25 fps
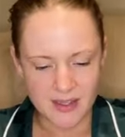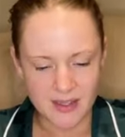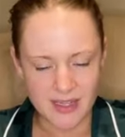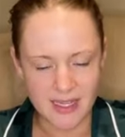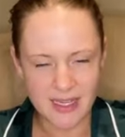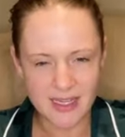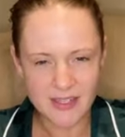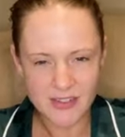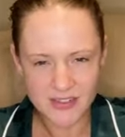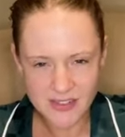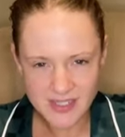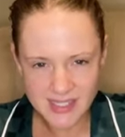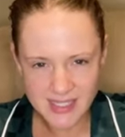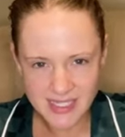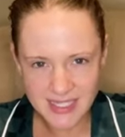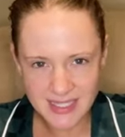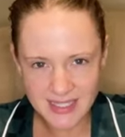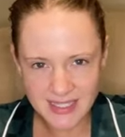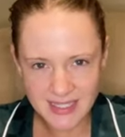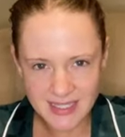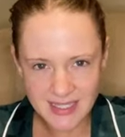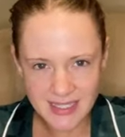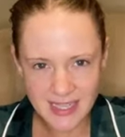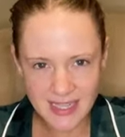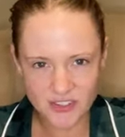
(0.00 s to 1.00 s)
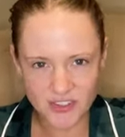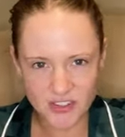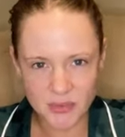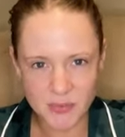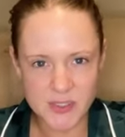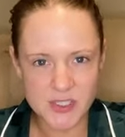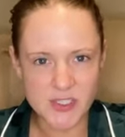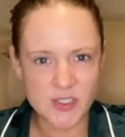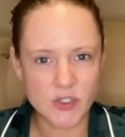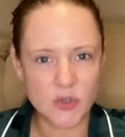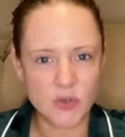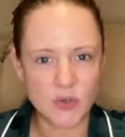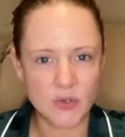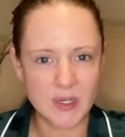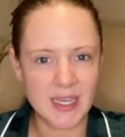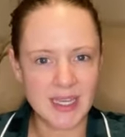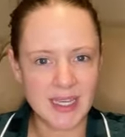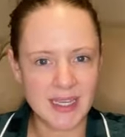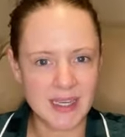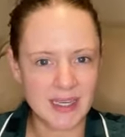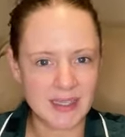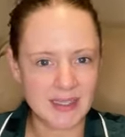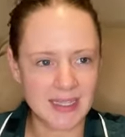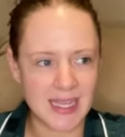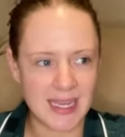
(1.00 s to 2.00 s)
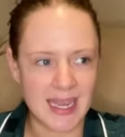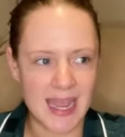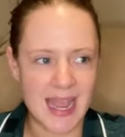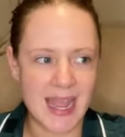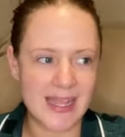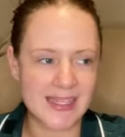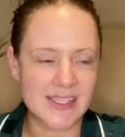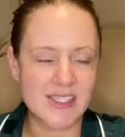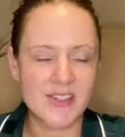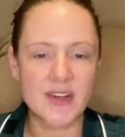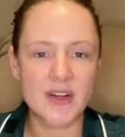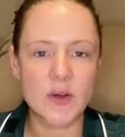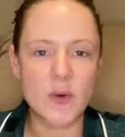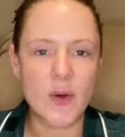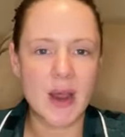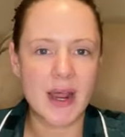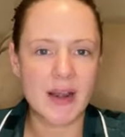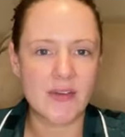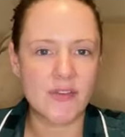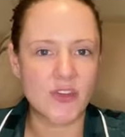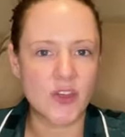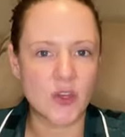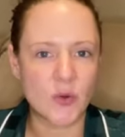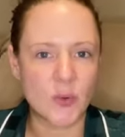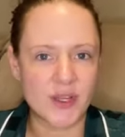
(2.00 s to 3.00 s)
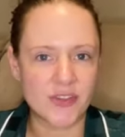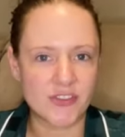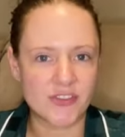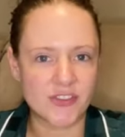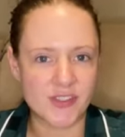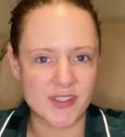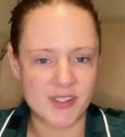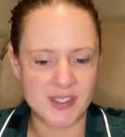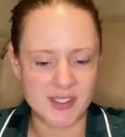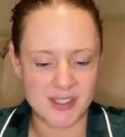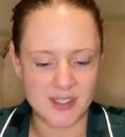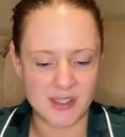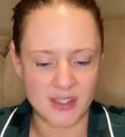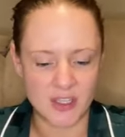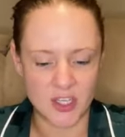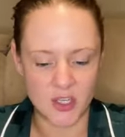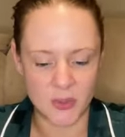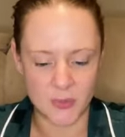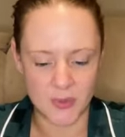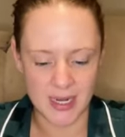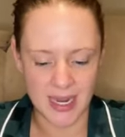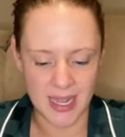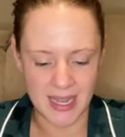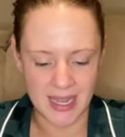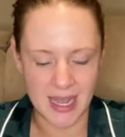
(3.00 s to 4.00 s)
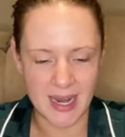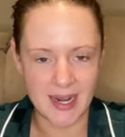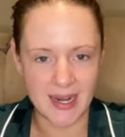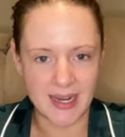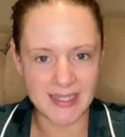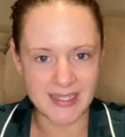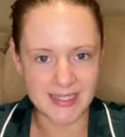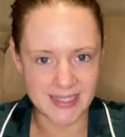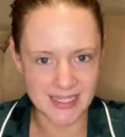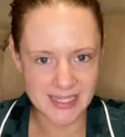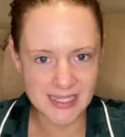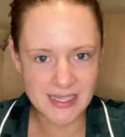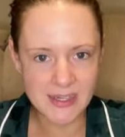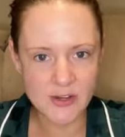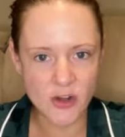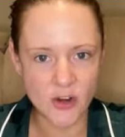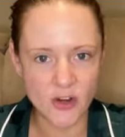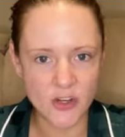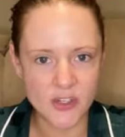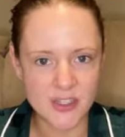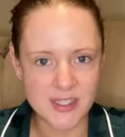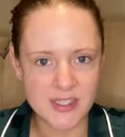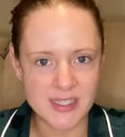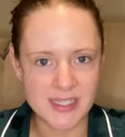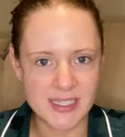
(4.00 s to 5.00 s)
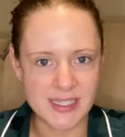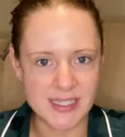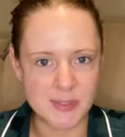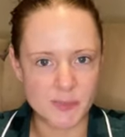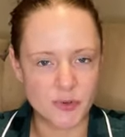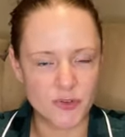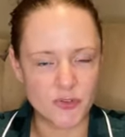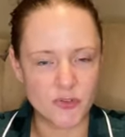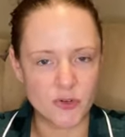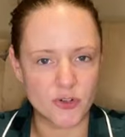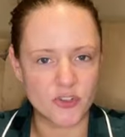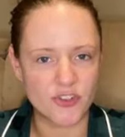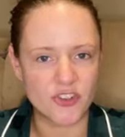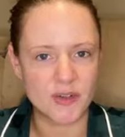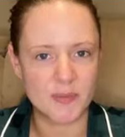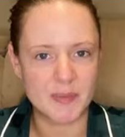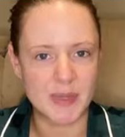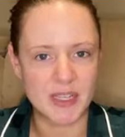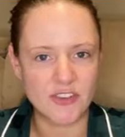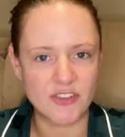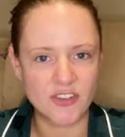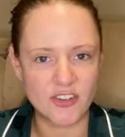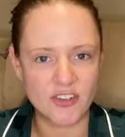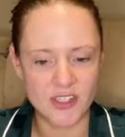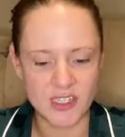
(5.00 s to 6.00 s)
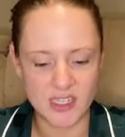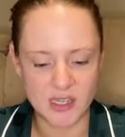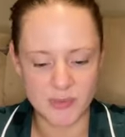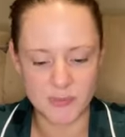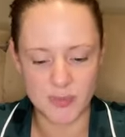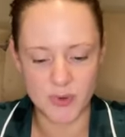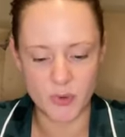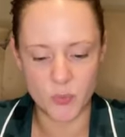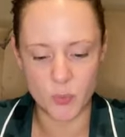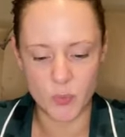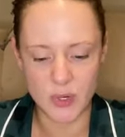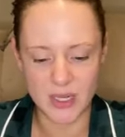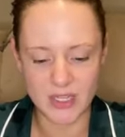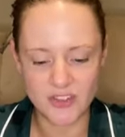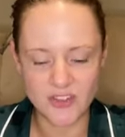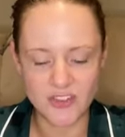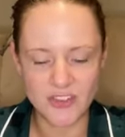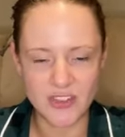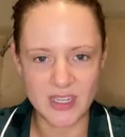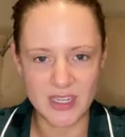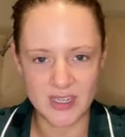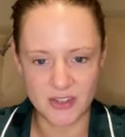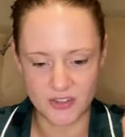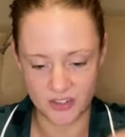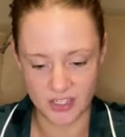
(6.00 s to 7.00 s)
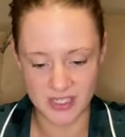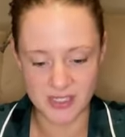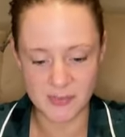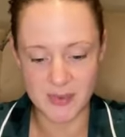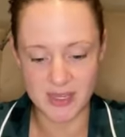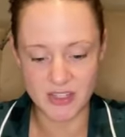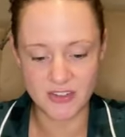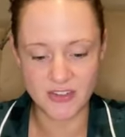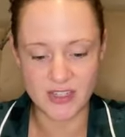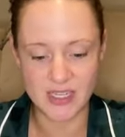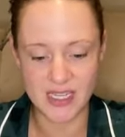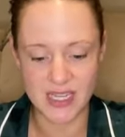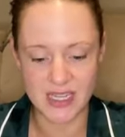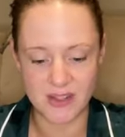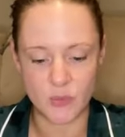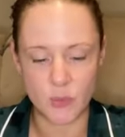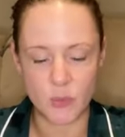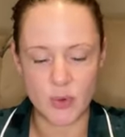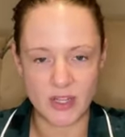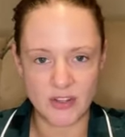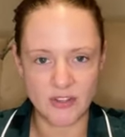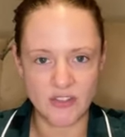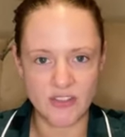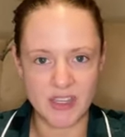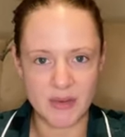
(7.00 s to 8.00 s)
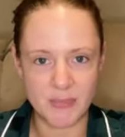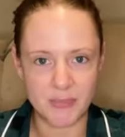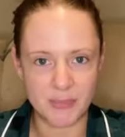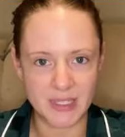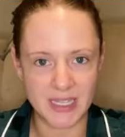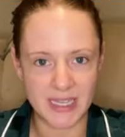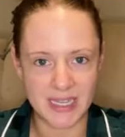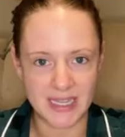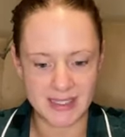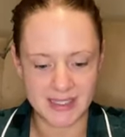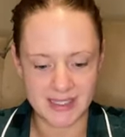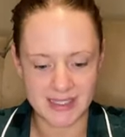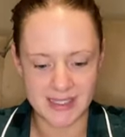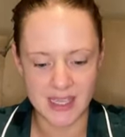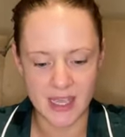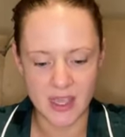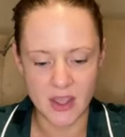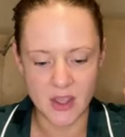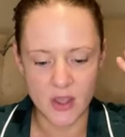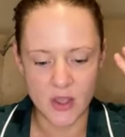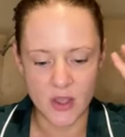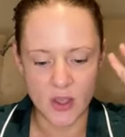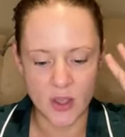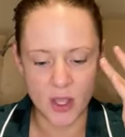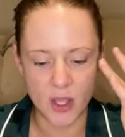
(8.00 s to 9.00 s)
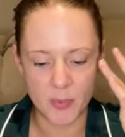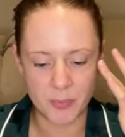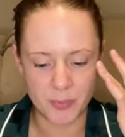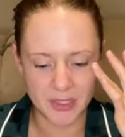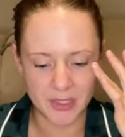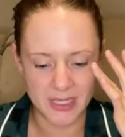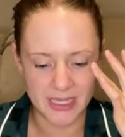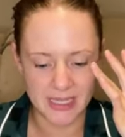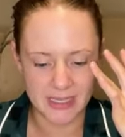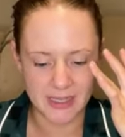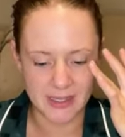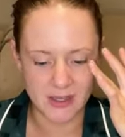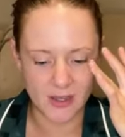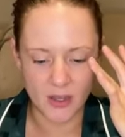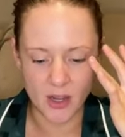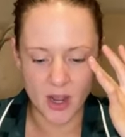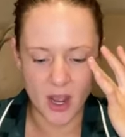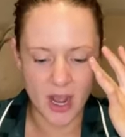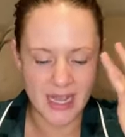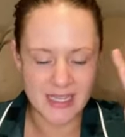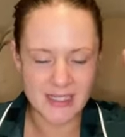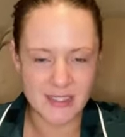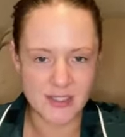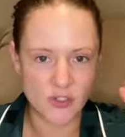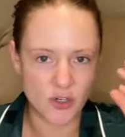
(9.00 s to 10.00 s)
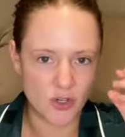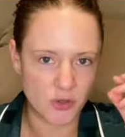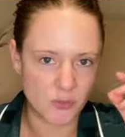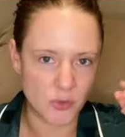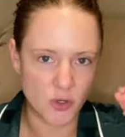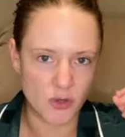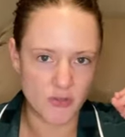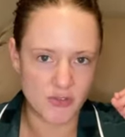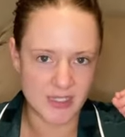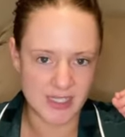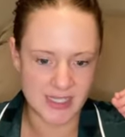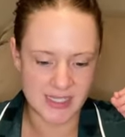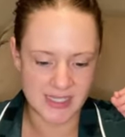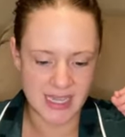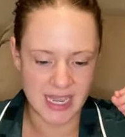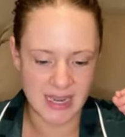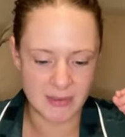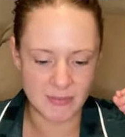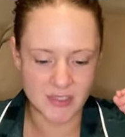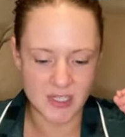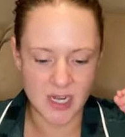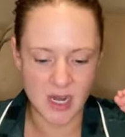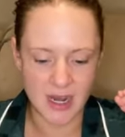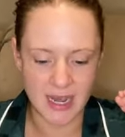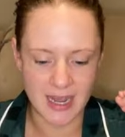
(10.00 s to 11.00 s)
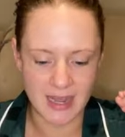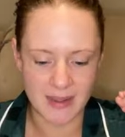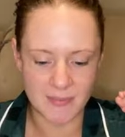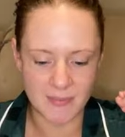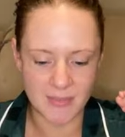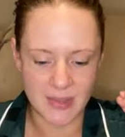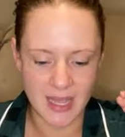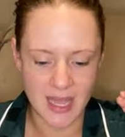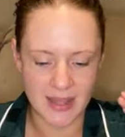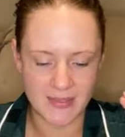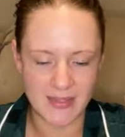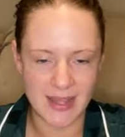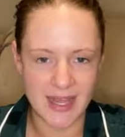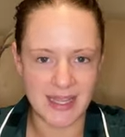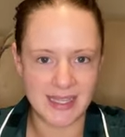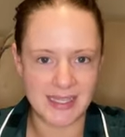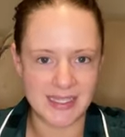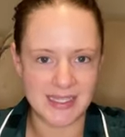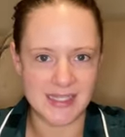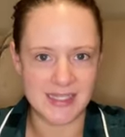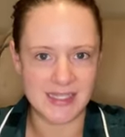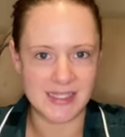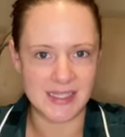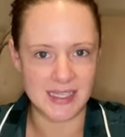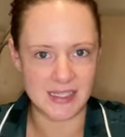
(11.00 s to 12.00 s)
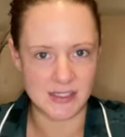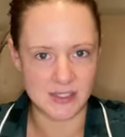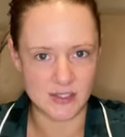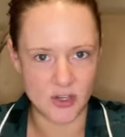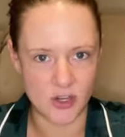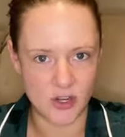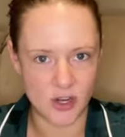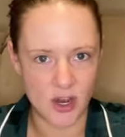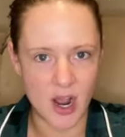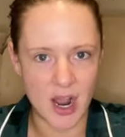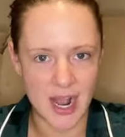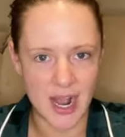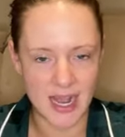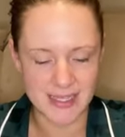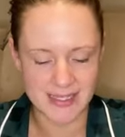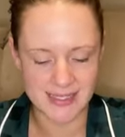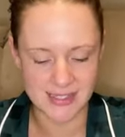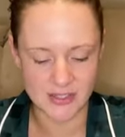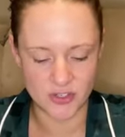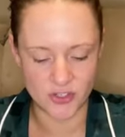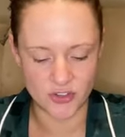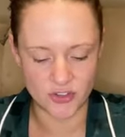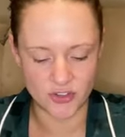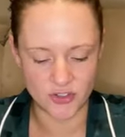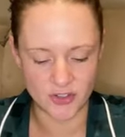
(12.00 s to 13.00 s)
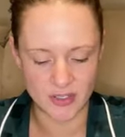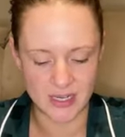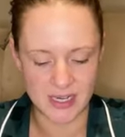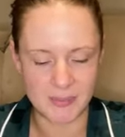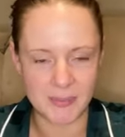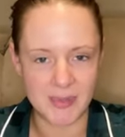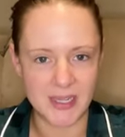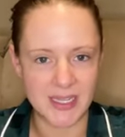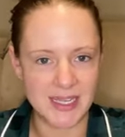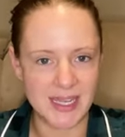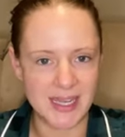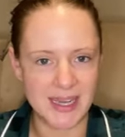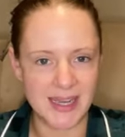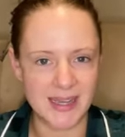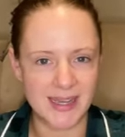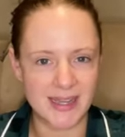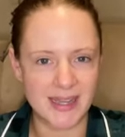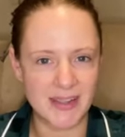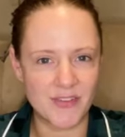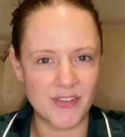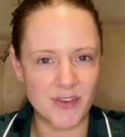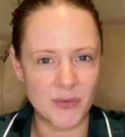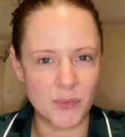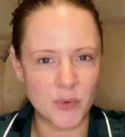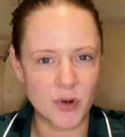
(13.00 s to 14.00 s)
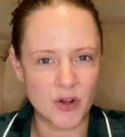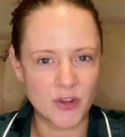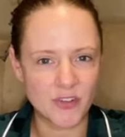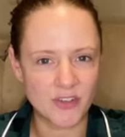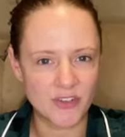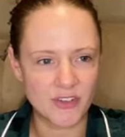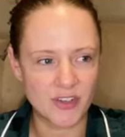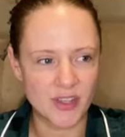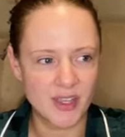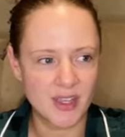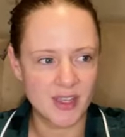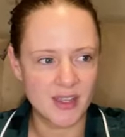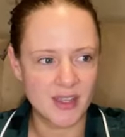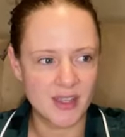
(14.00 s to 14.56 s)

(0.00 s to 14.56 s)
interestingly, like, she was talking, like, answering quite a few questions to the Q&A, and I did notice this before she mentioned it, but when she's mentioned here that when she blinks, her eyes don't move at the same time, and that is since her eye surgery. But yeah, if you watch,